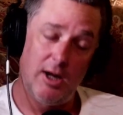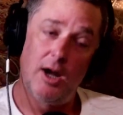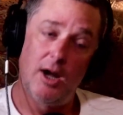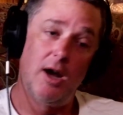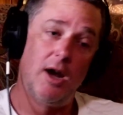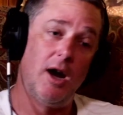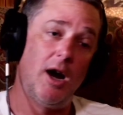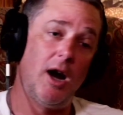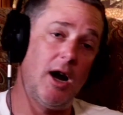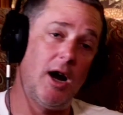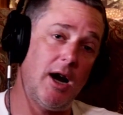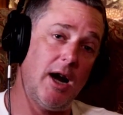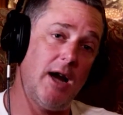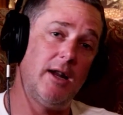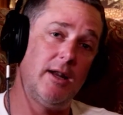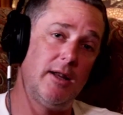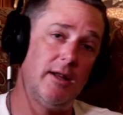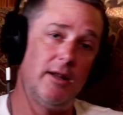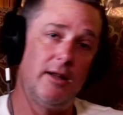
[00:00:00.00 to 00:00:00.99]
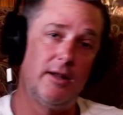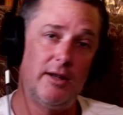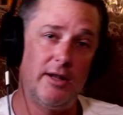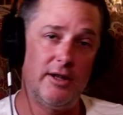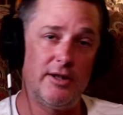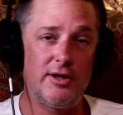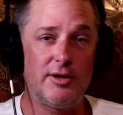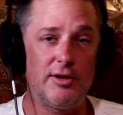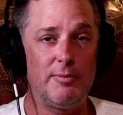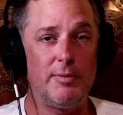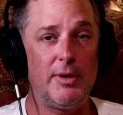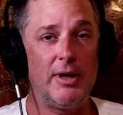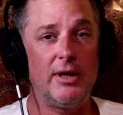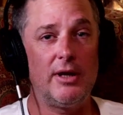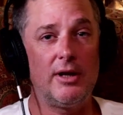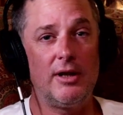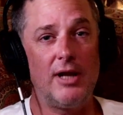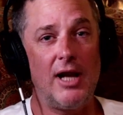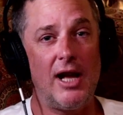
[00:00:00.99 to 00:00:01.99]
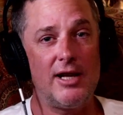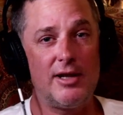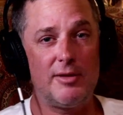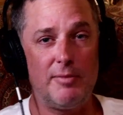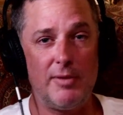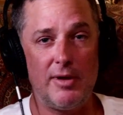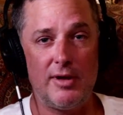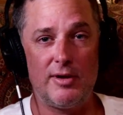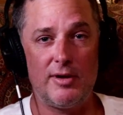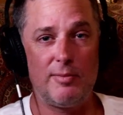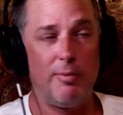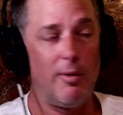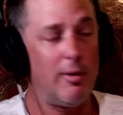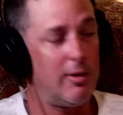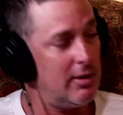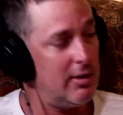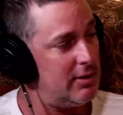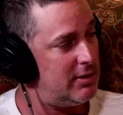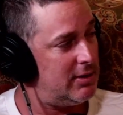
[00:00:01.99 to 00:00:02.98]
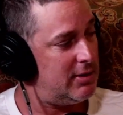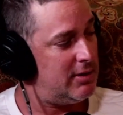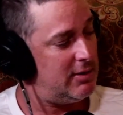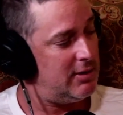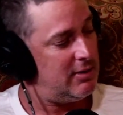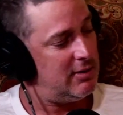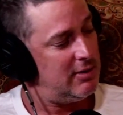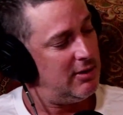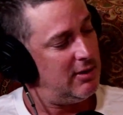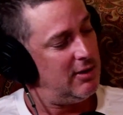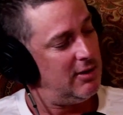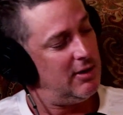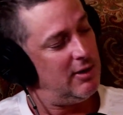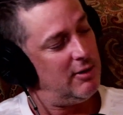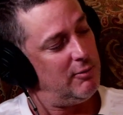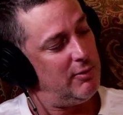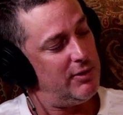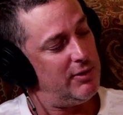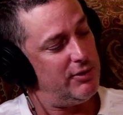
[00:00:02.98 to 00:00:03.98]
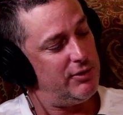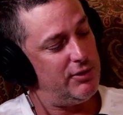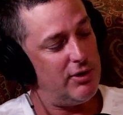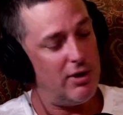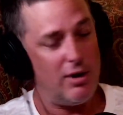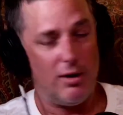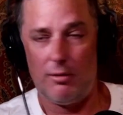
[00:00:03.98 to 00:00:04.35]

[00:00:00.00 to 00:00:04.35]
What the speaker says: All right, this has been the Glassmith Sports with Joe.